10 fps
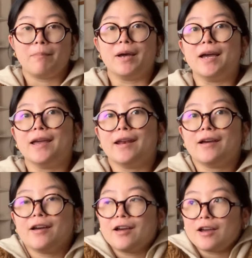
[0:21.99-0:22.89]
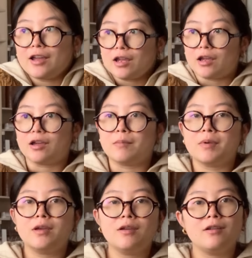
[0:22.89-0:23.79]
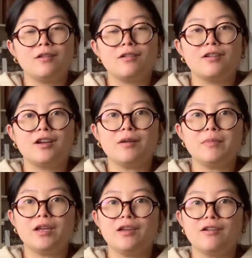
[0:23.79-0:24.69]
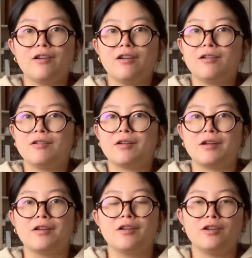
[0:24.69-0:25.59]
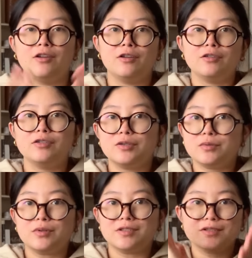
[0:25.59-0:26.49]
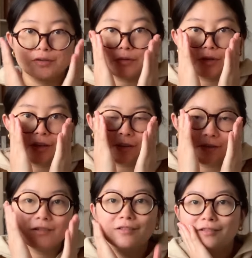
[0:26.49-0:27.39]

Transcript: But I am coming to a screen